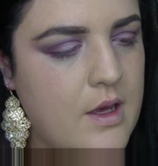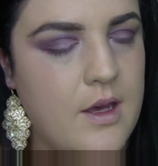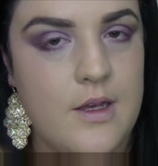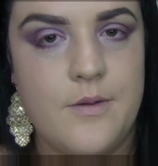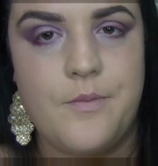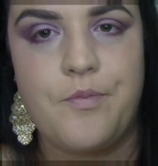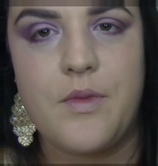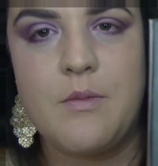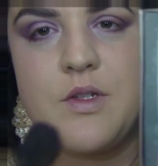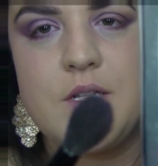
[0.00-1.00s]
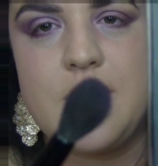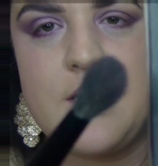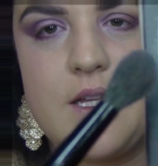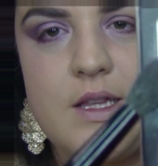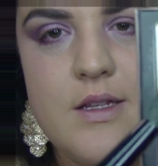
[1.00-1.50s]
I'm just going to
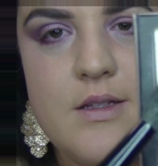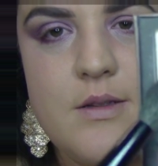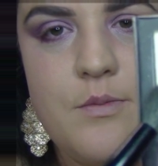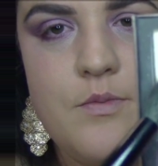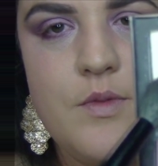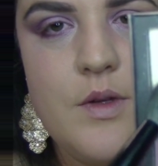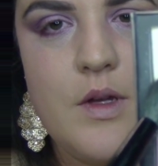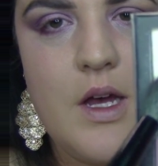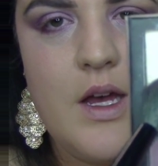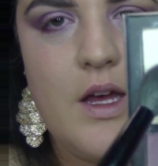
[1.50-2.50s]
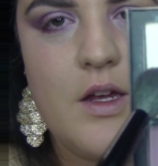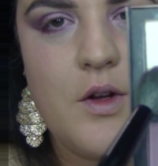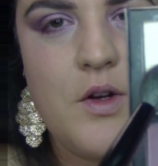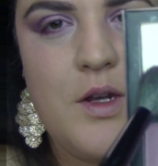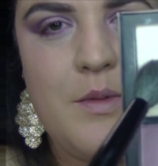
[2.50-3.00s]
take this
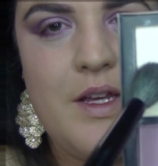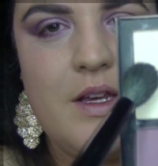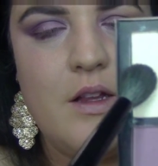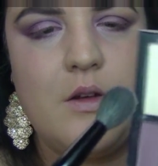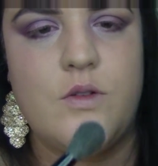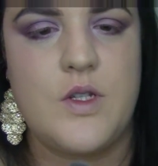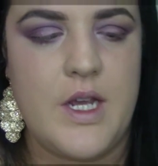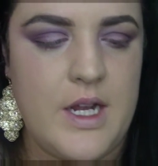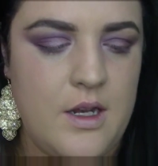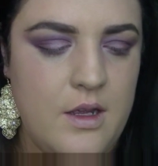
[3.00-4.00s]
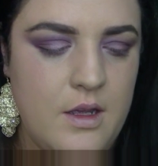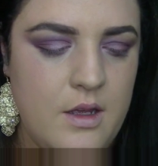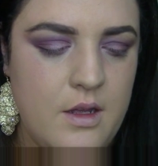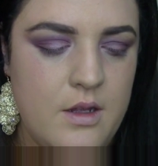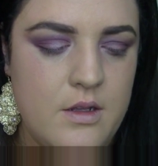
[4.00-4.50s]
creamy yellow shade
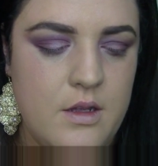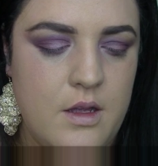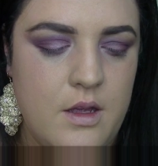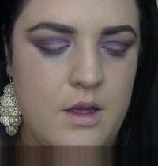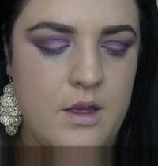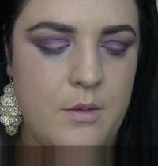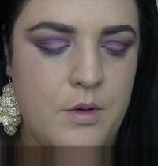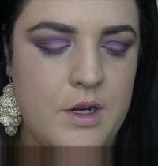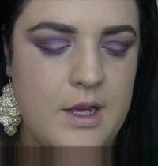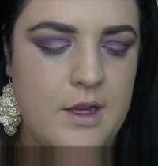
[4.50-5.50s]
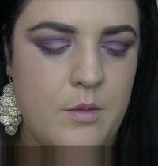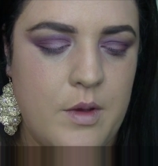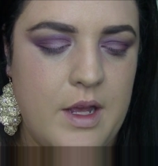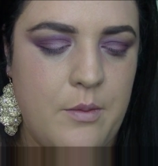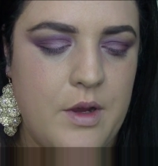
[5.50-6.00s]
and put it on
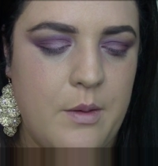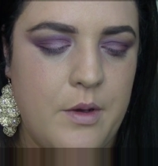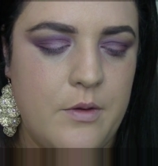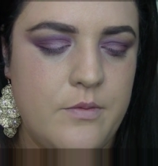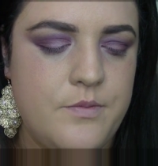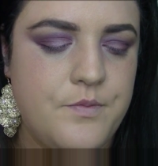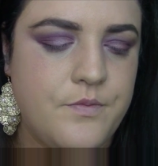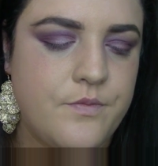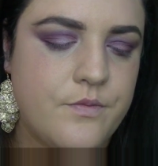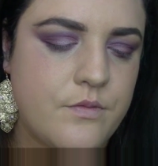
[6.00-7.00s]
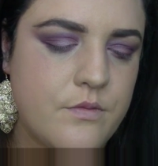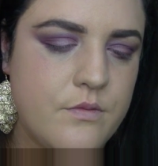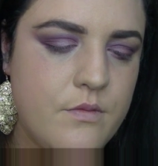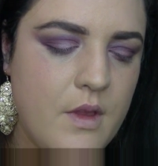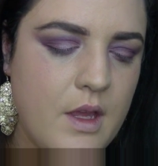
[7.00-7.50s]
my brow bone.
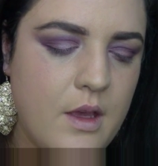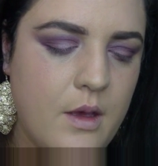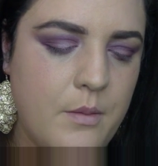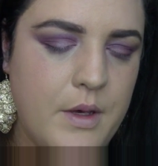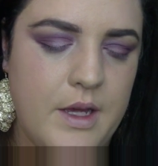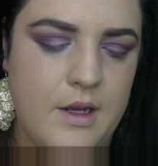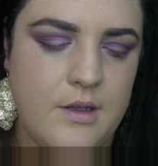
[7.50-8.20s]
But